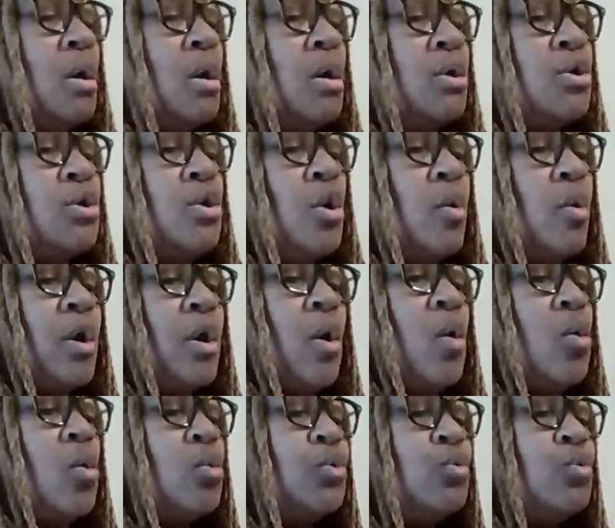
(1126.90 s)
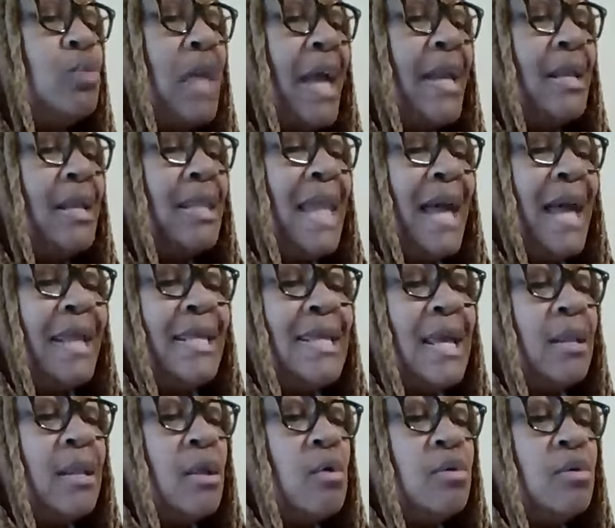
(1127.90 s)
you know, in a whole new light, a lot of
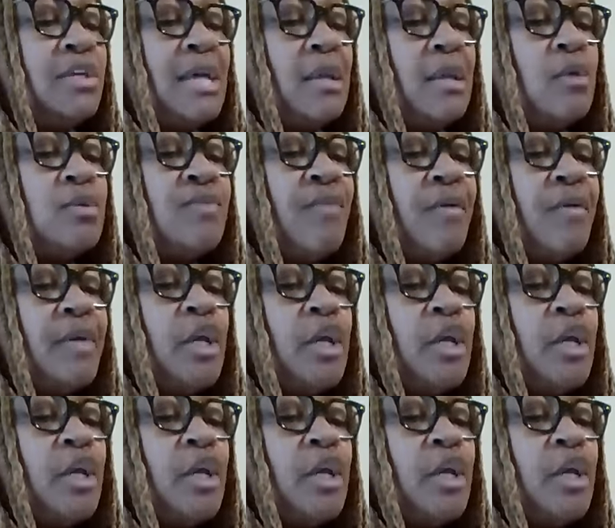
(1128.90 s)
yellow. Yellow is very